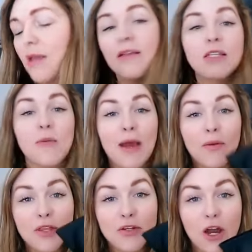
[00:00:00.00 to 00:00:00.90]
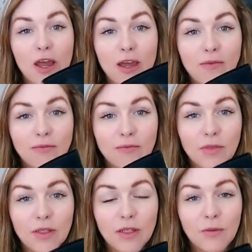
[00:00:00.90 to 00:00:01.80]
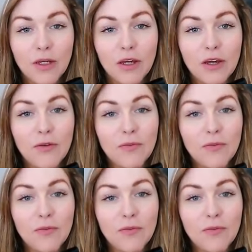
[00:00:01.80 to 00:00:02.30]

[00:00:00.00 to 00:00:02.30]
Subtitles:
So back with the dryer. Here we go.